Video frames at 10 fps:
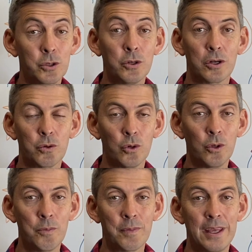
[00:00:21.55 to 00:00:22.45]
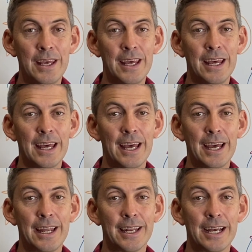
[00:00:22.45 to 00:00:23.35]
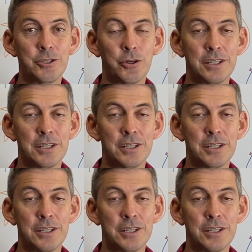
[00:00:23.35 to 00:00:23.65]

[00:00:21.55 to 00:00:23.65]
Luke on Call, and as you